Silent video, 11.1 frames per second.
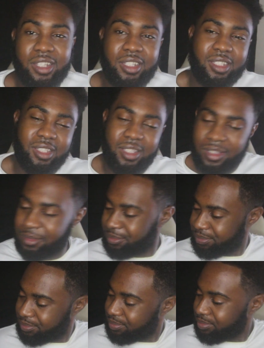I just
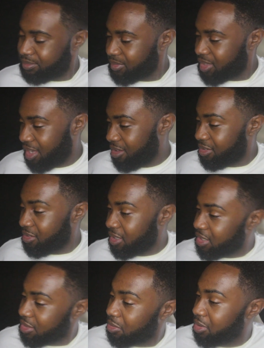
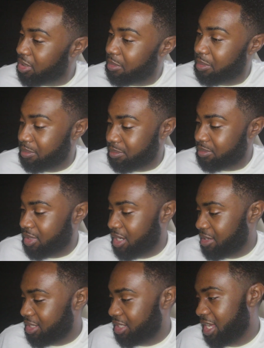woke up, you know,
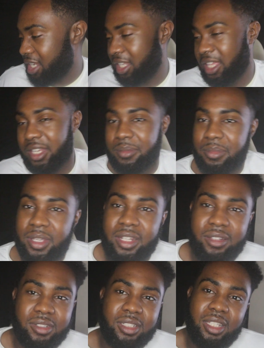I just kind of laid in bed and
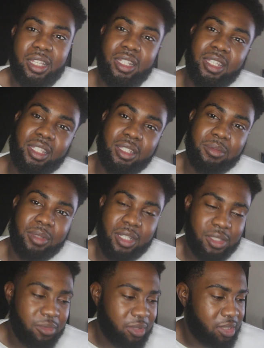I was just like, hey man, I
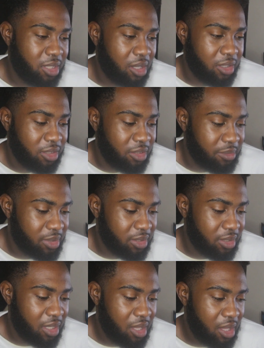just want to talk a little bit.